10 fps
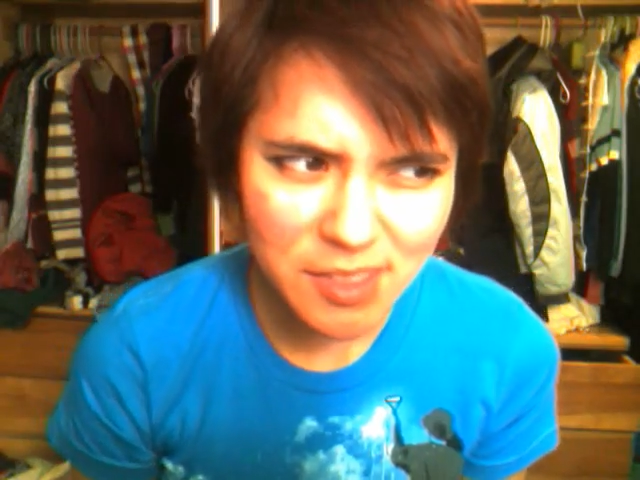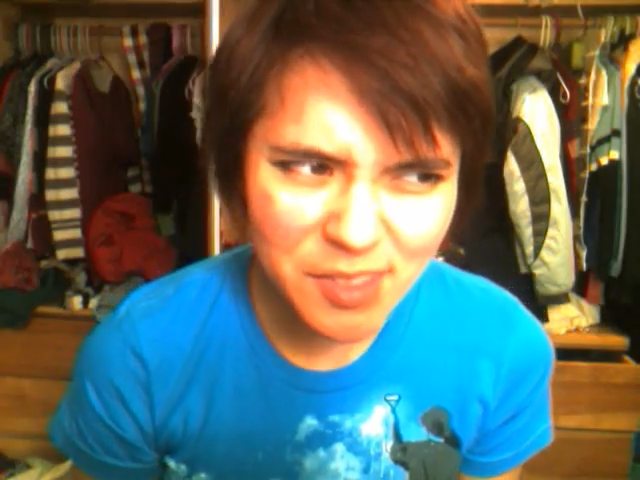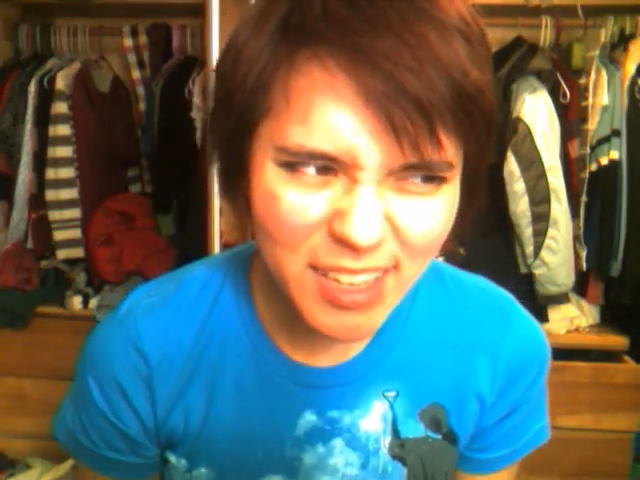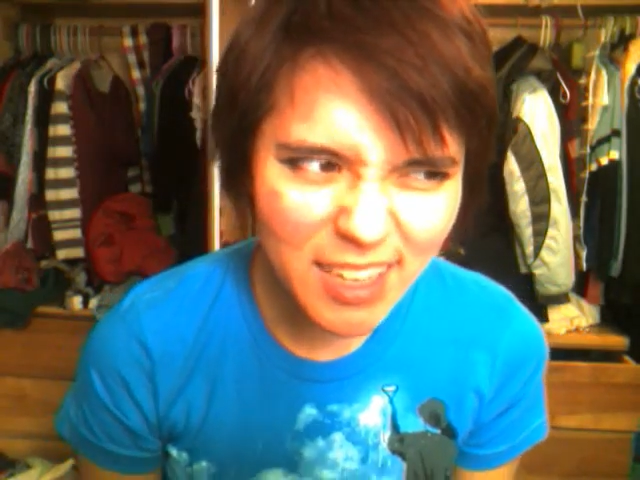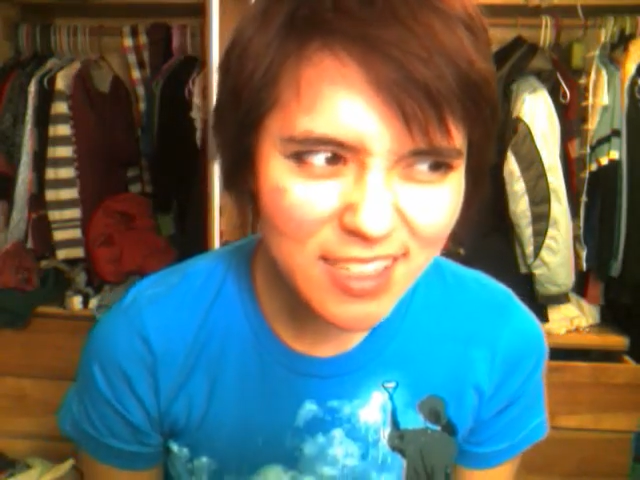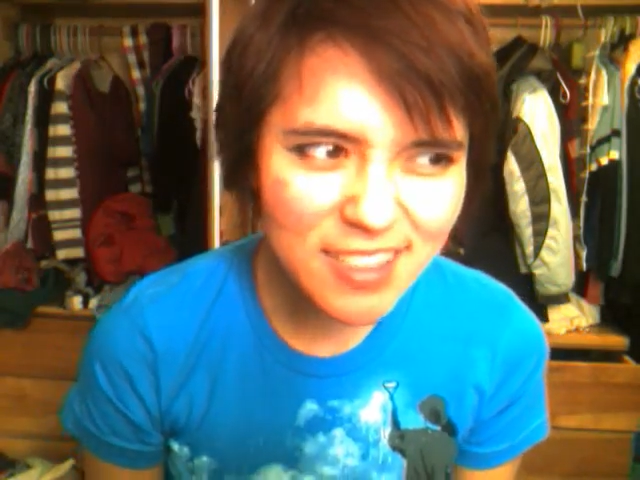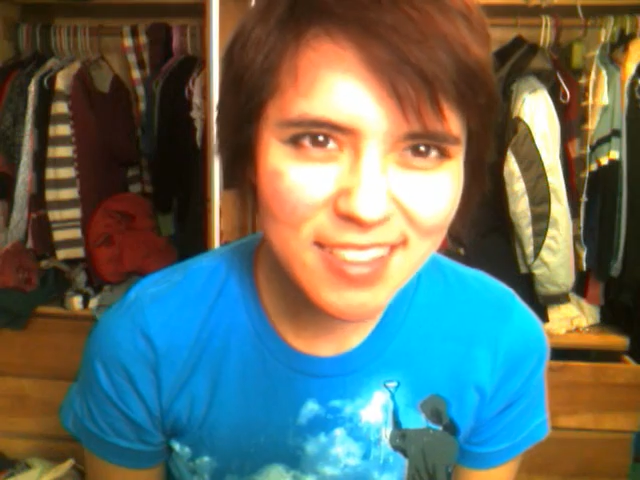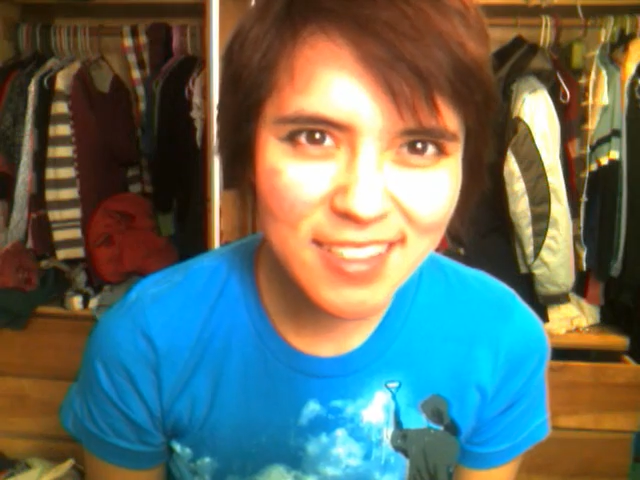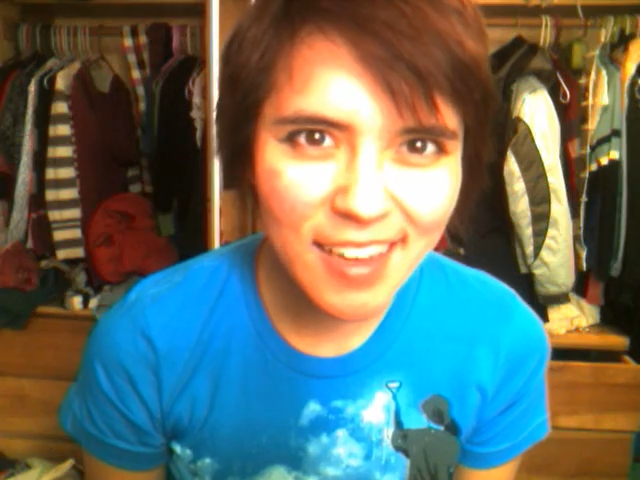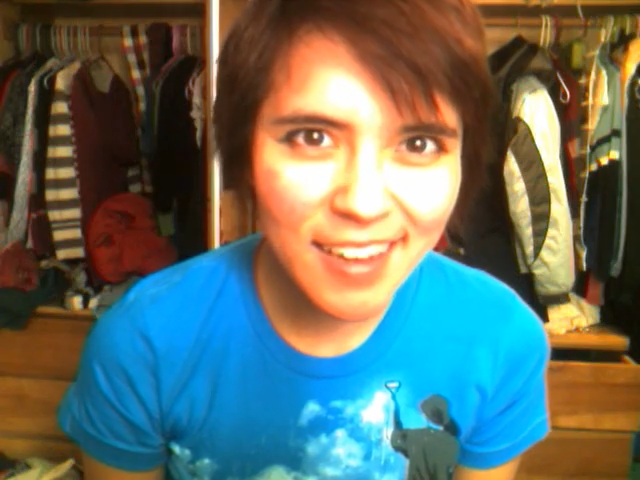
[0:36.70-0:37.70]
So, can I
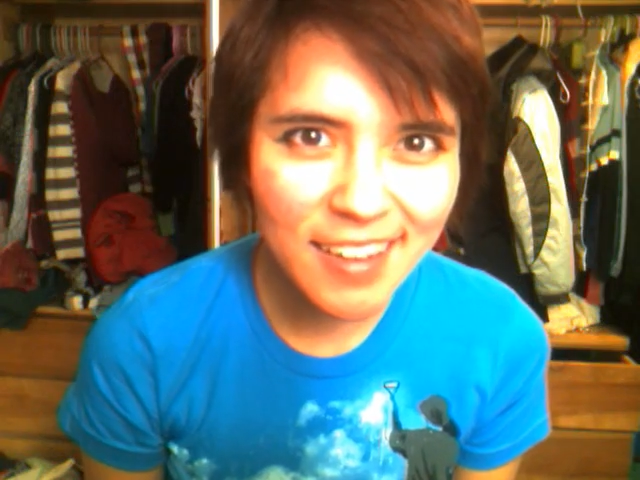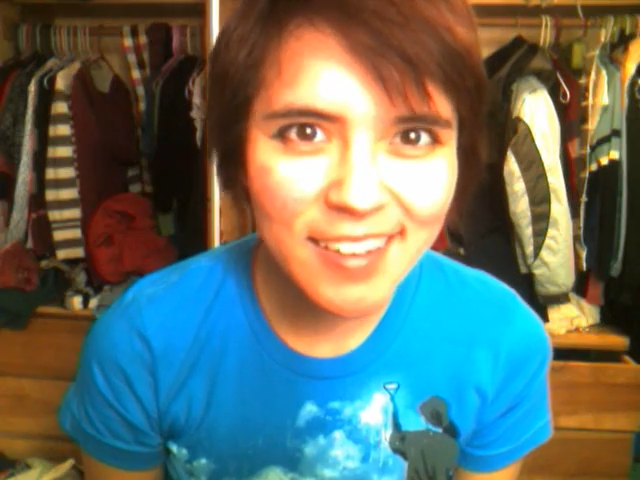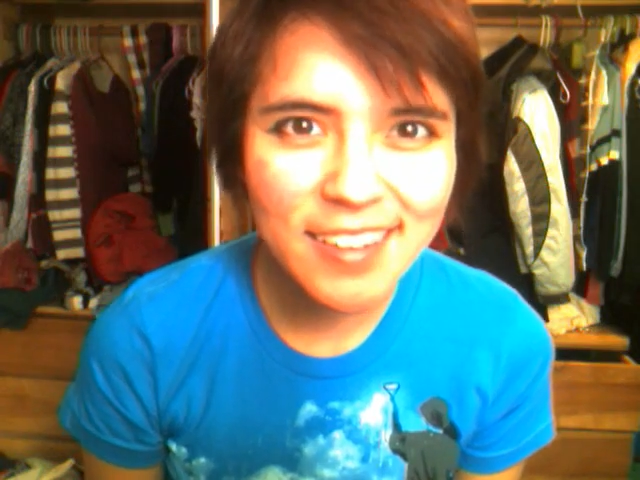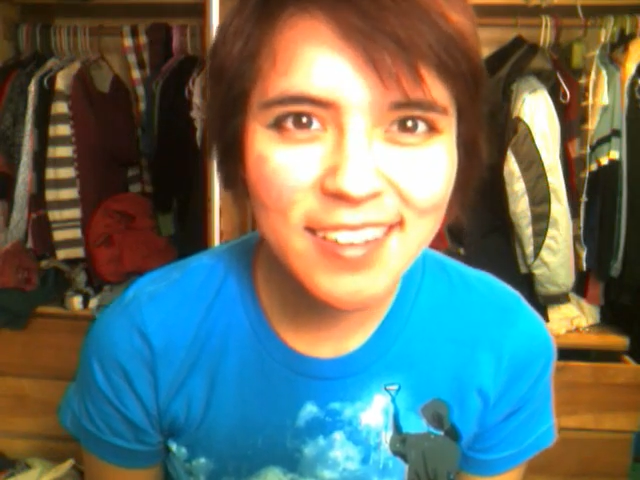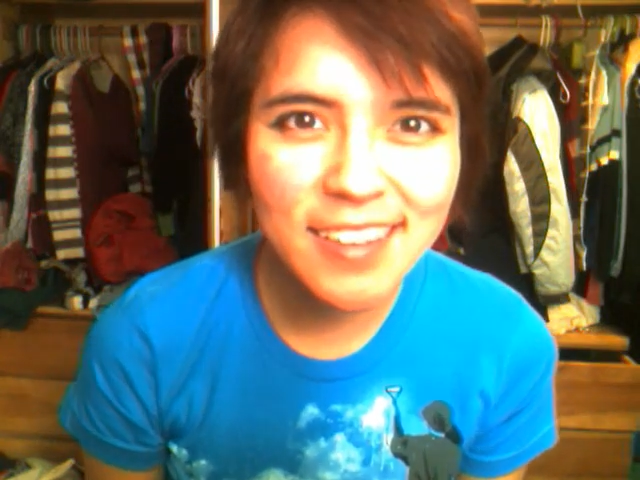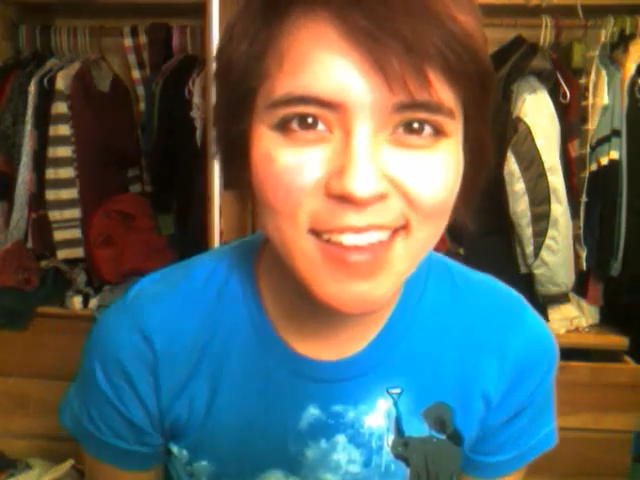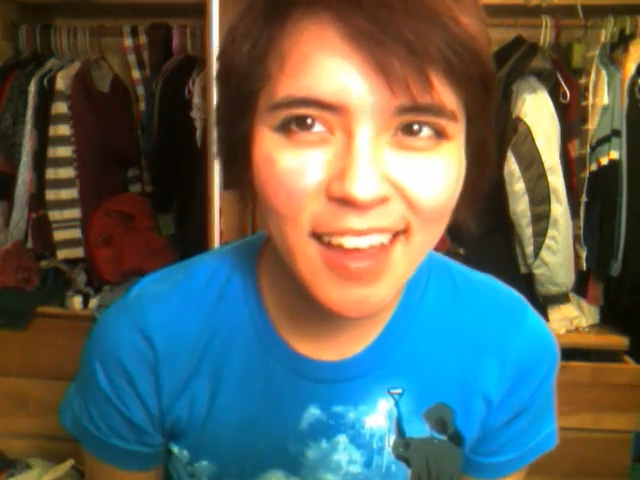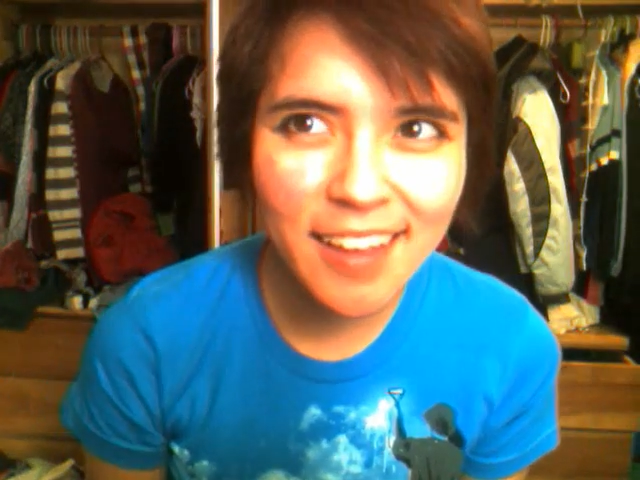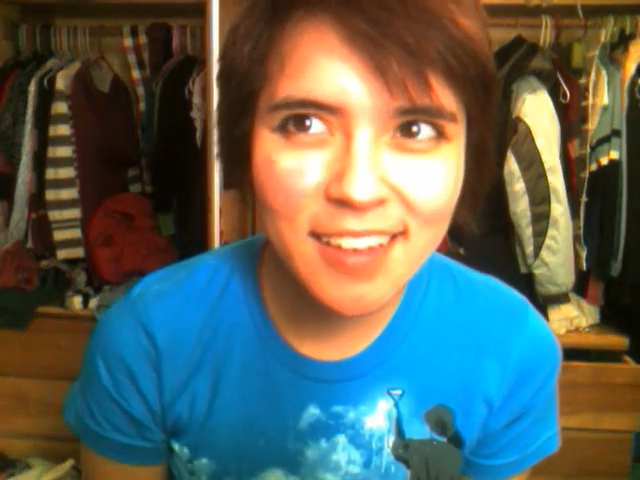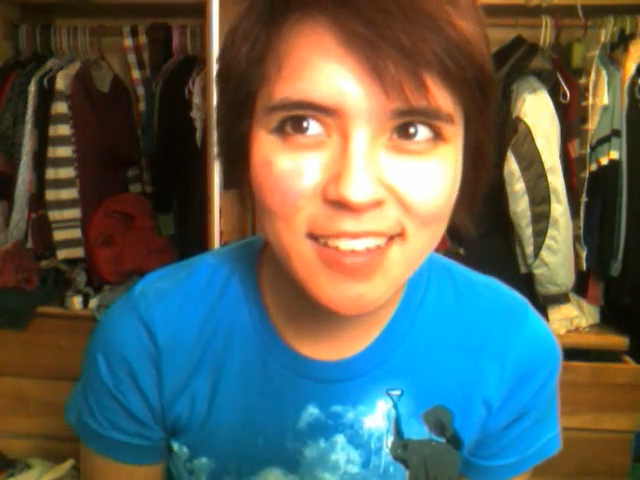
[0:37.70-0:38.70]
just say
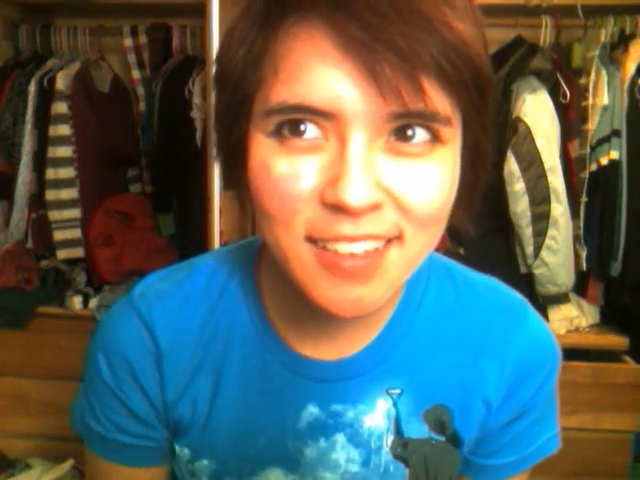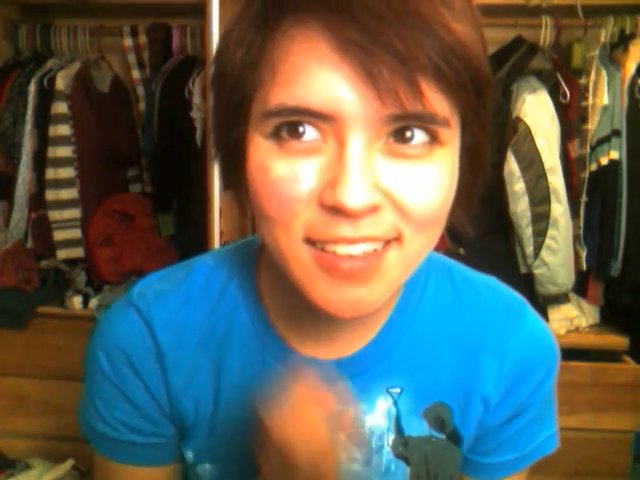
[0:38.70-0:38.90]
that